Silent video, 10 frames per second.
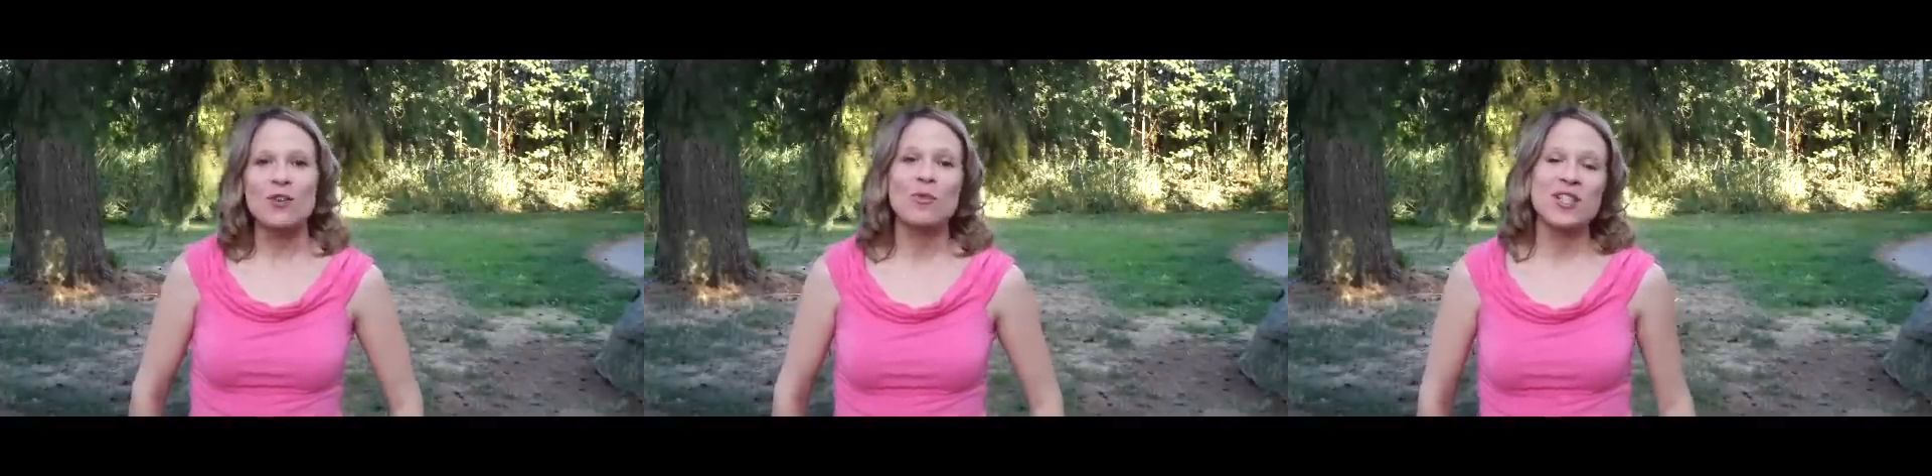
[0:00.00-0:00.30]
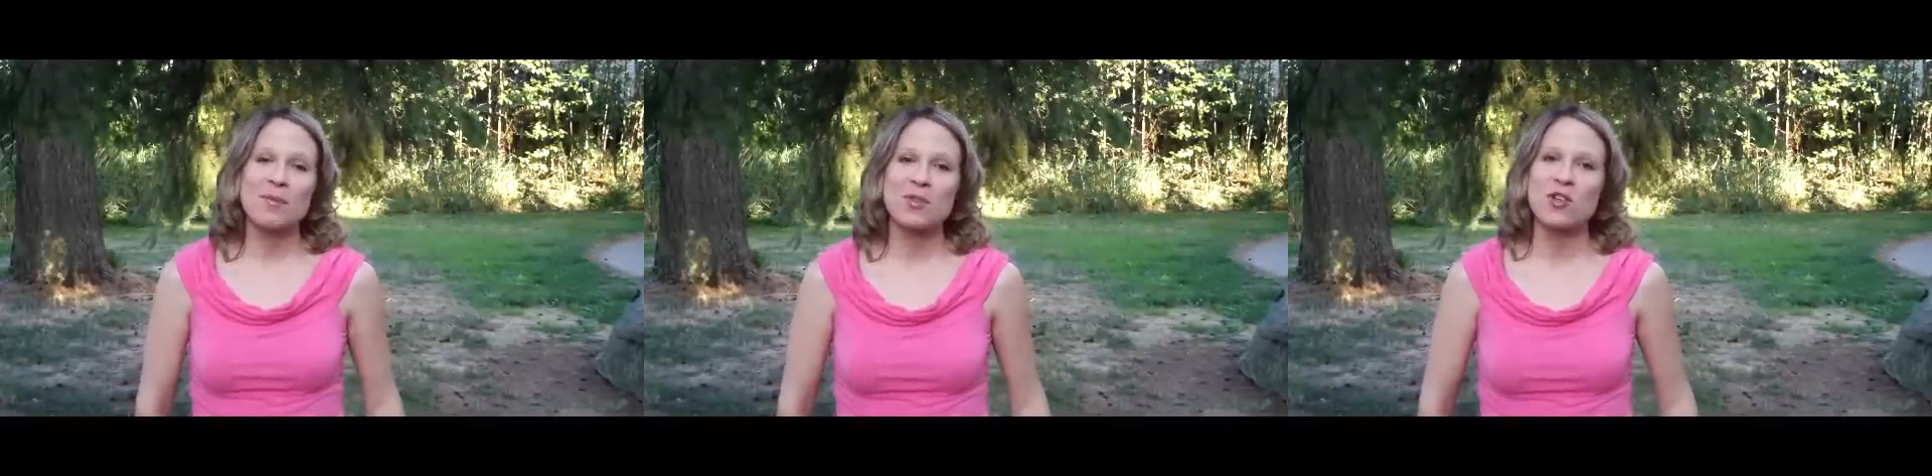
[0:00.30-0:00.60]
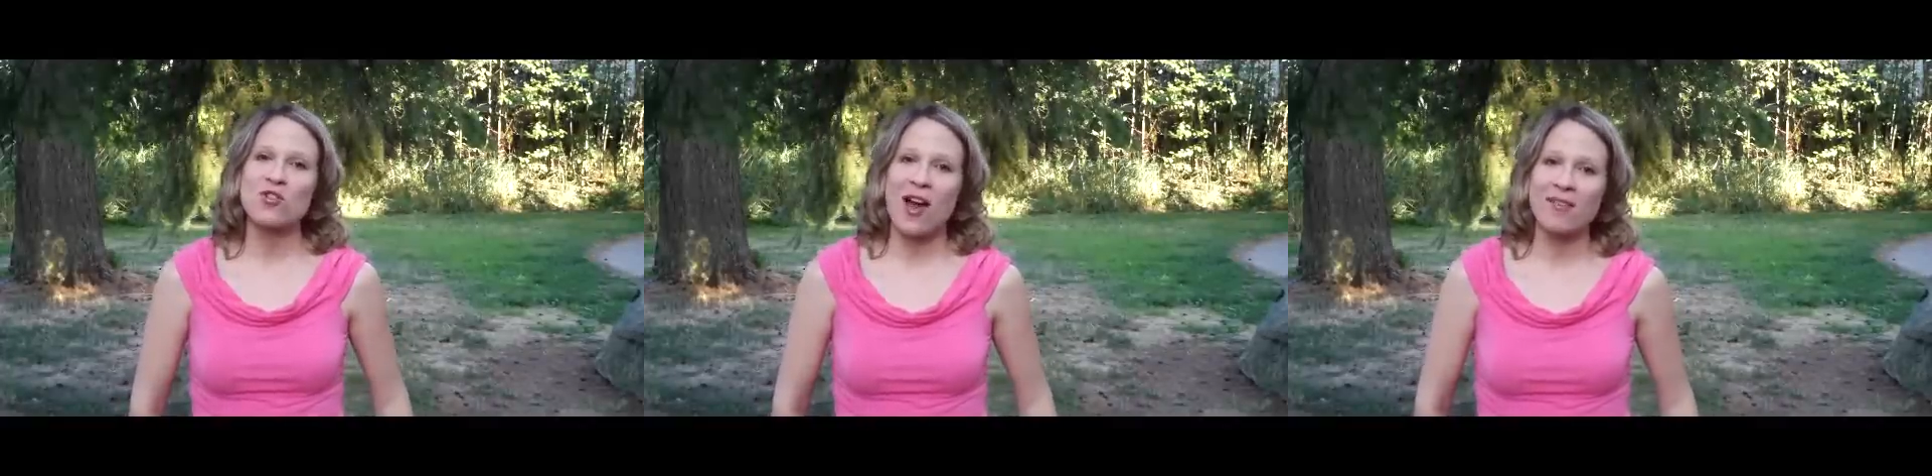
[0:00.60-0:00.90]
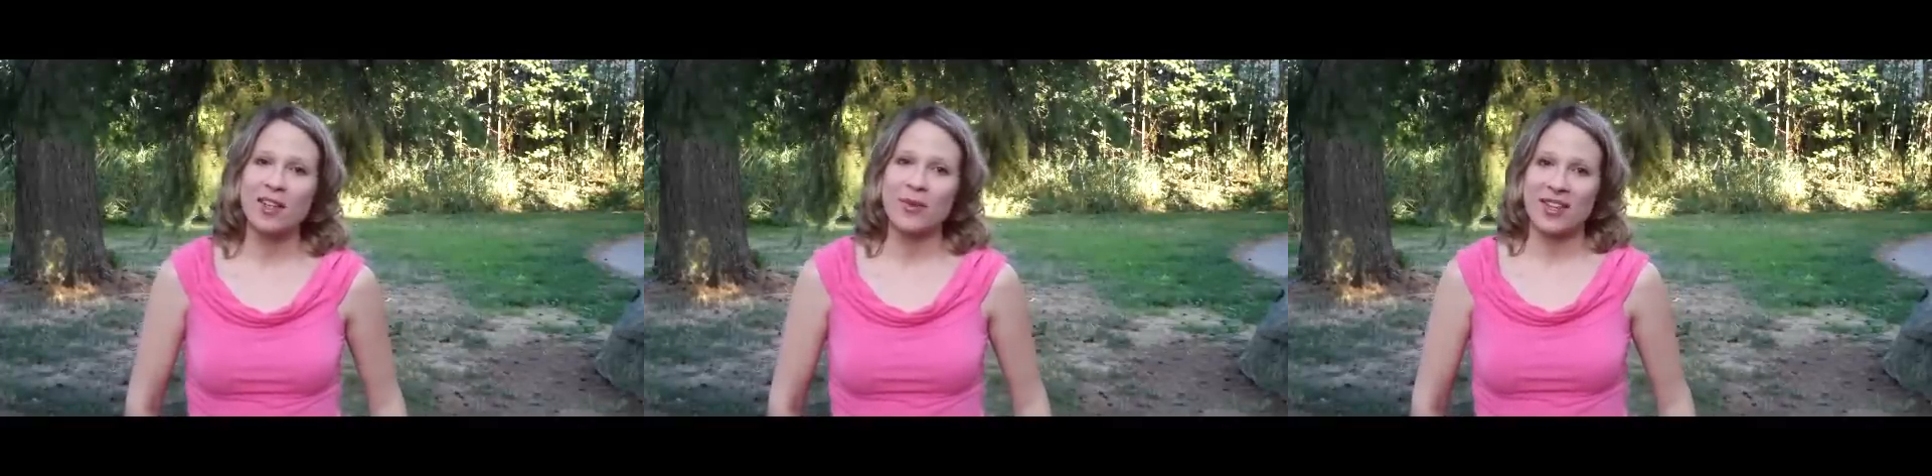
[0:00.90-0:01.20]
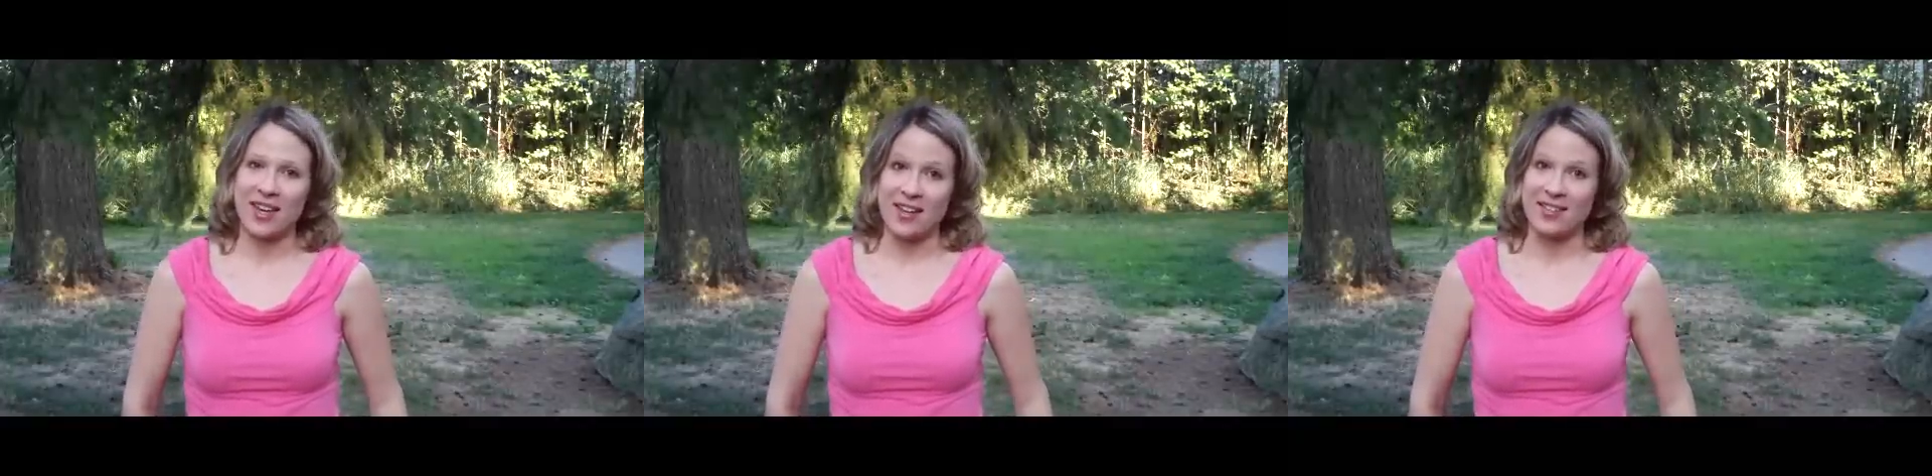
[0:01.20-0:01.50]
so more tips on traveling
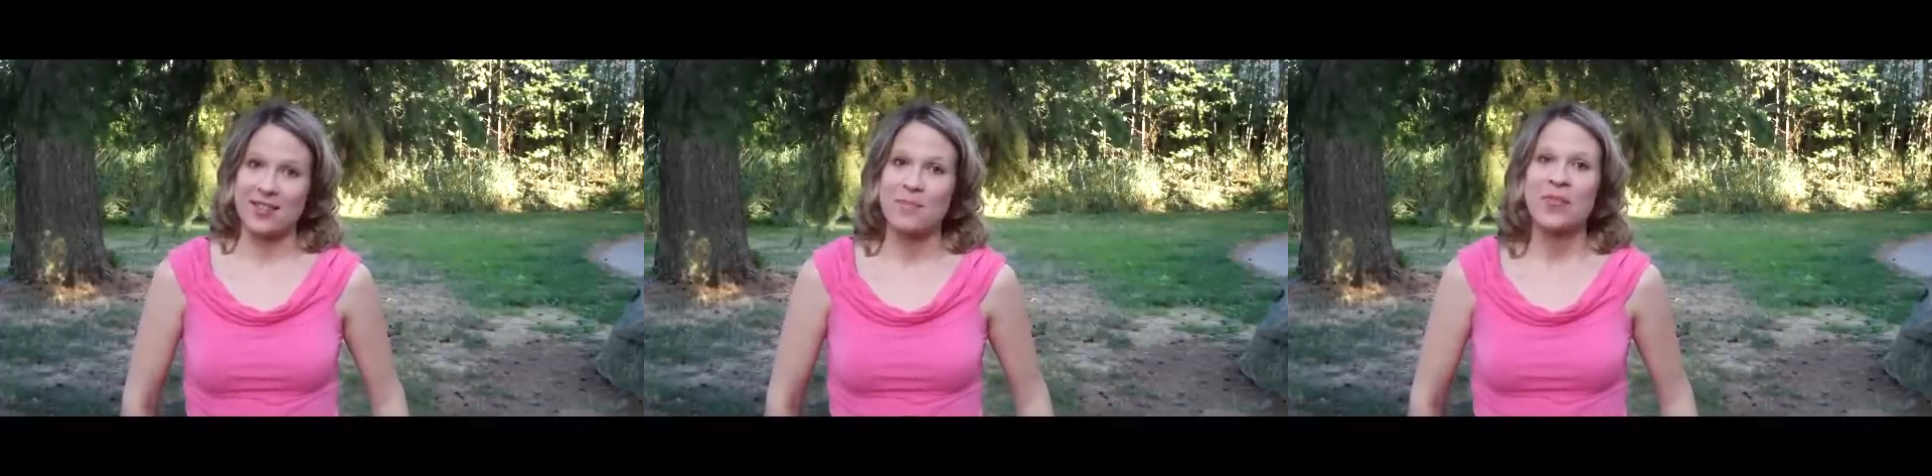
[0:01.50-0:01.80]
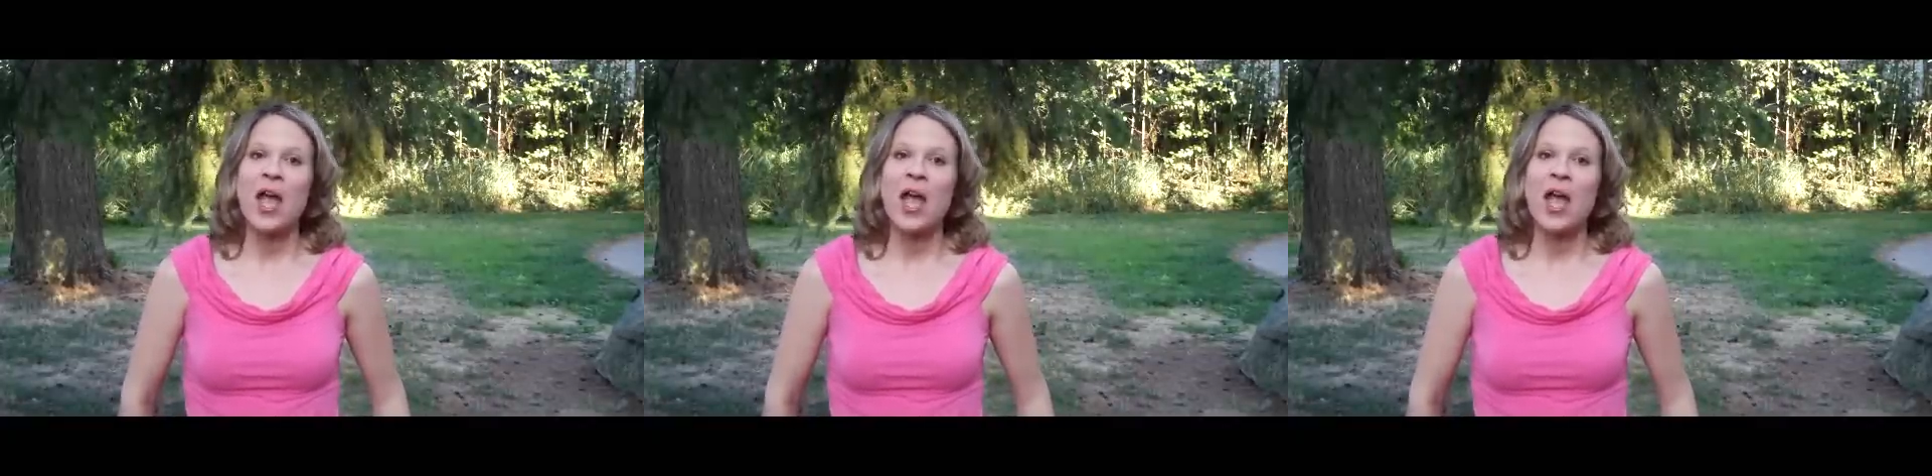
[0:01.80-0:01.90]
with kids.